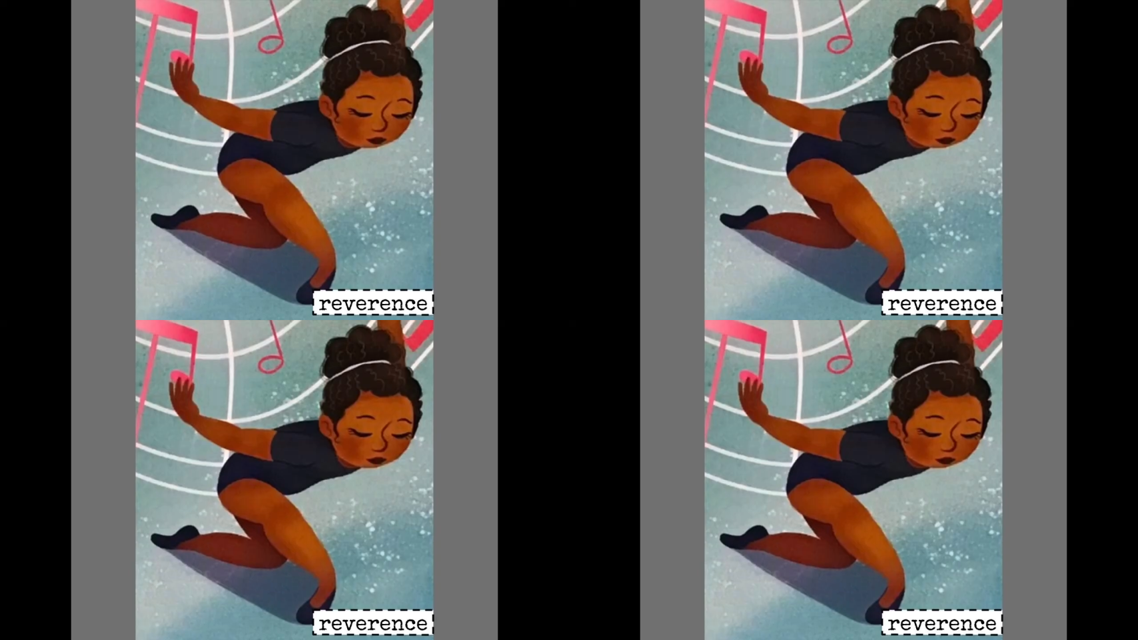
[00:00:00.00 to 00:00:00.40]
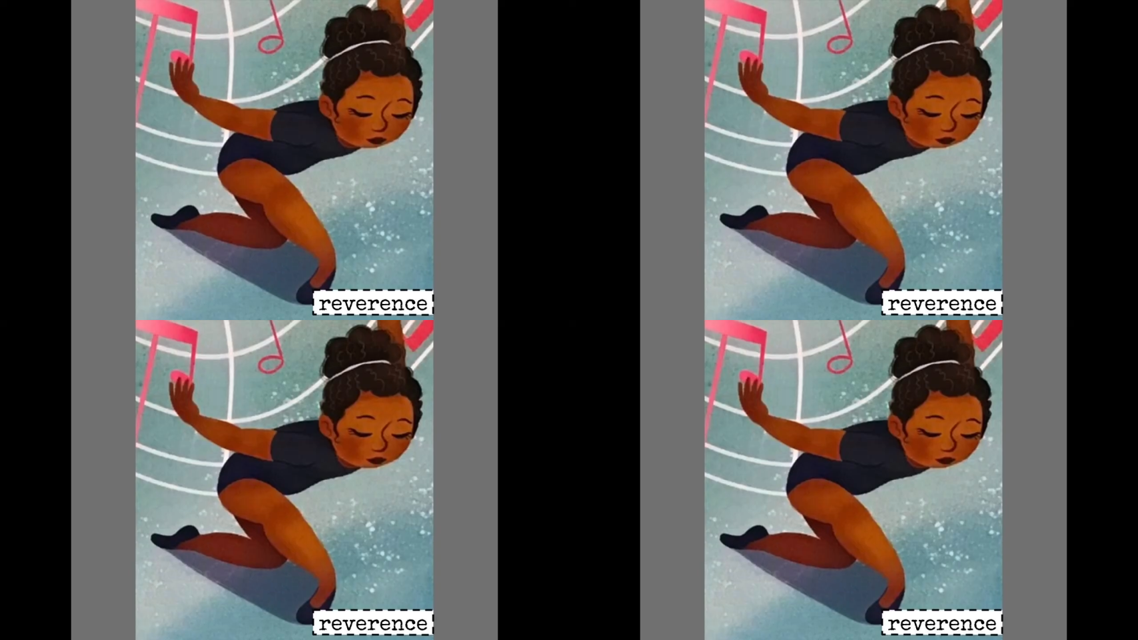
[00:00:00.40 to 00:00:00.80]

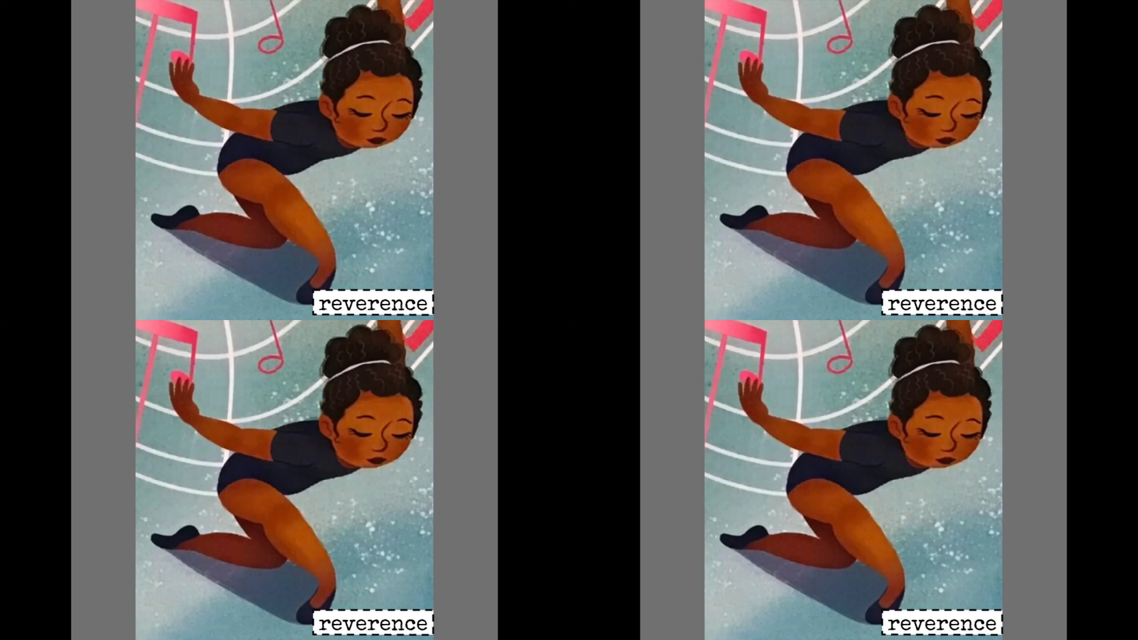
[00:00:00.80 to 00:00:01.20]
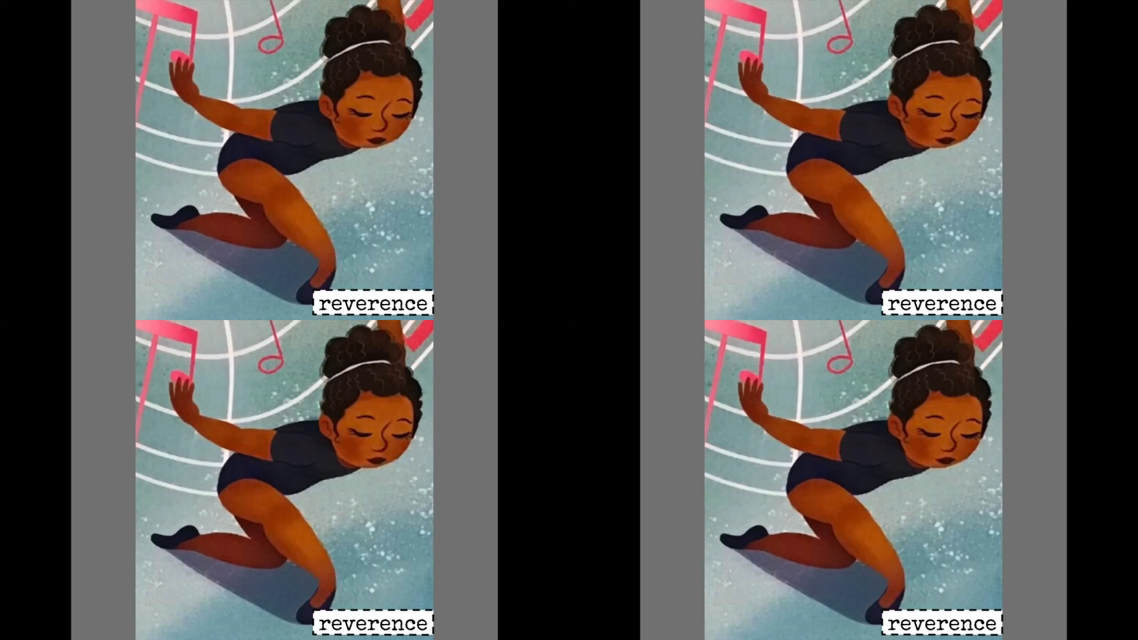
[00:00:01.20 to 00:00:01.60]

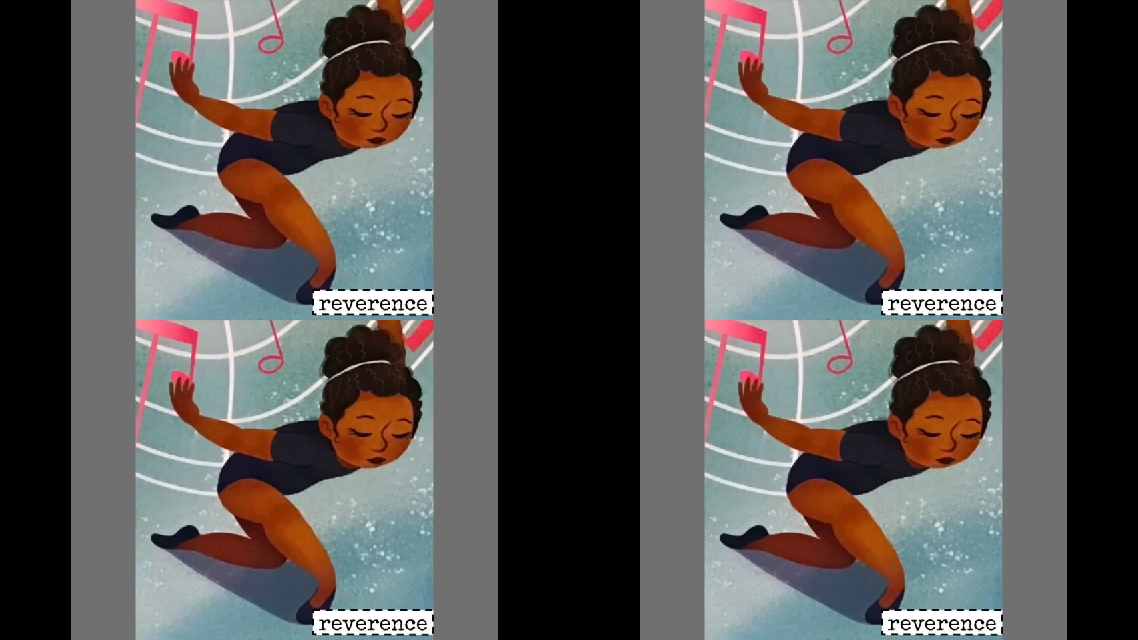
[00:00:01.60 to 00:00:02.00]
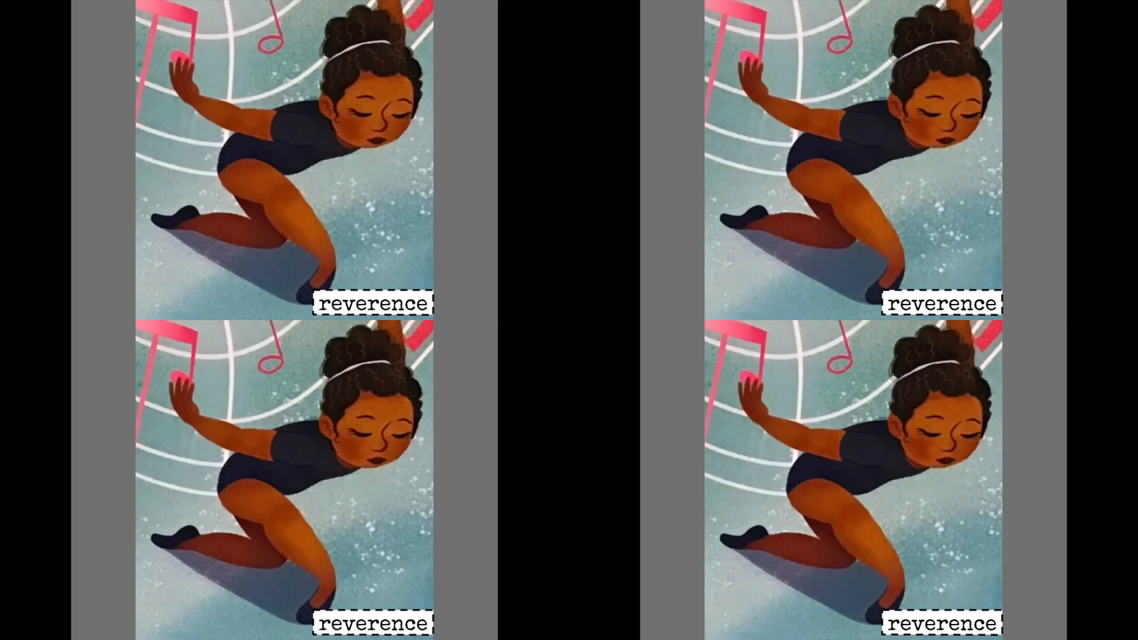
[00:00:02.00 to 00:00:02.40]

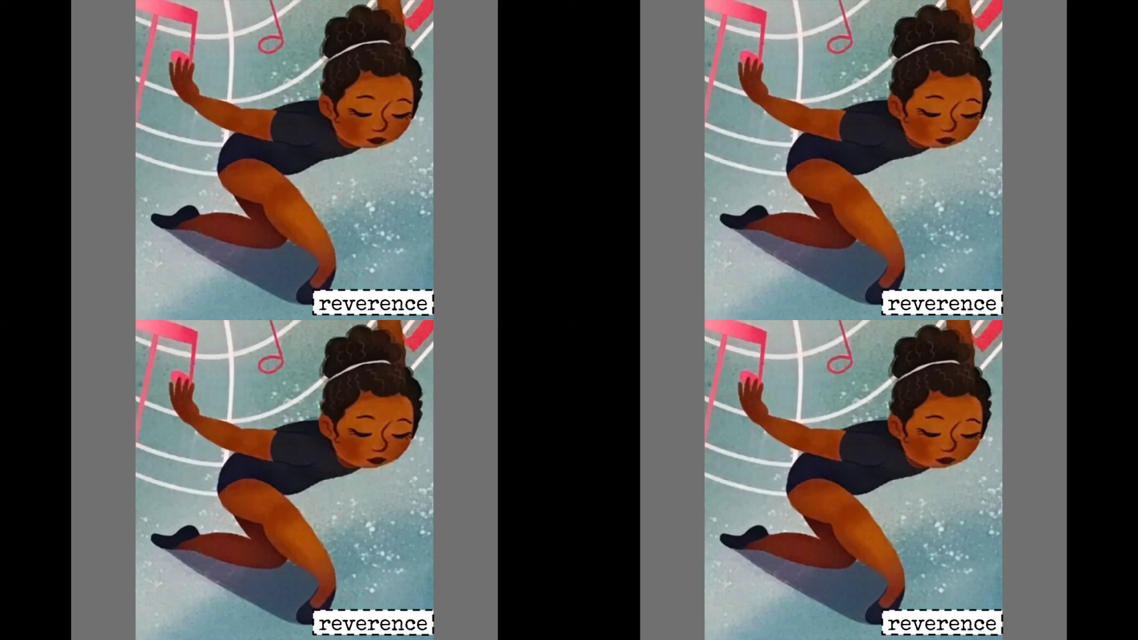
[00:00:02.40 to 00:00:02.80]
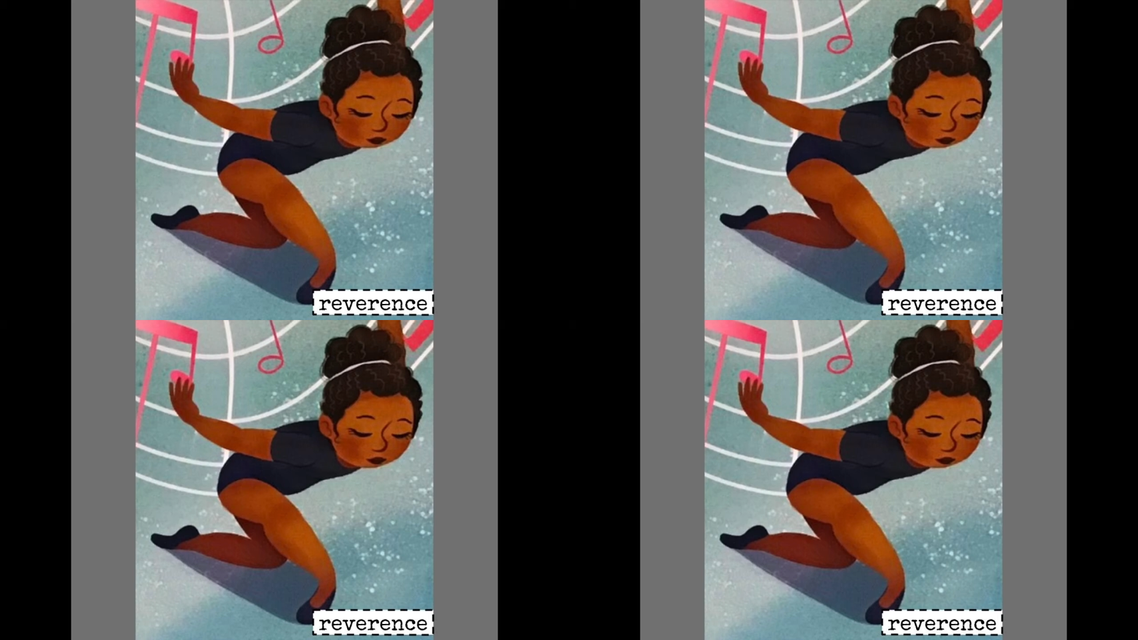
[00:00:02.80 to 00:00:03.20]

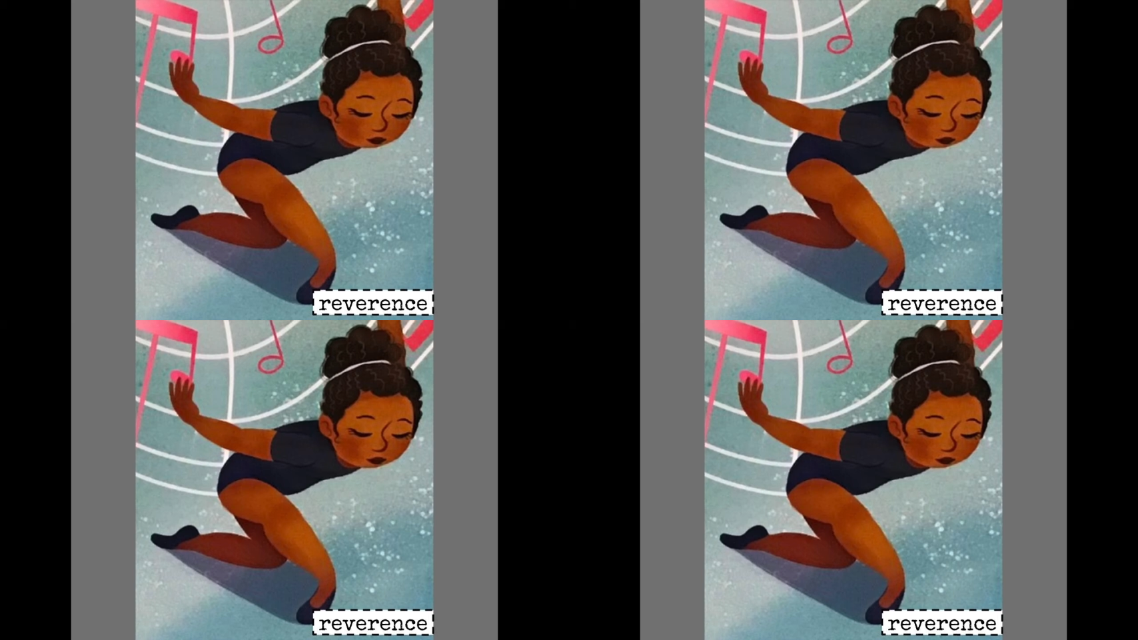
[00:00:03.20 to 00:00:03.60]
No one is speaking in this clip.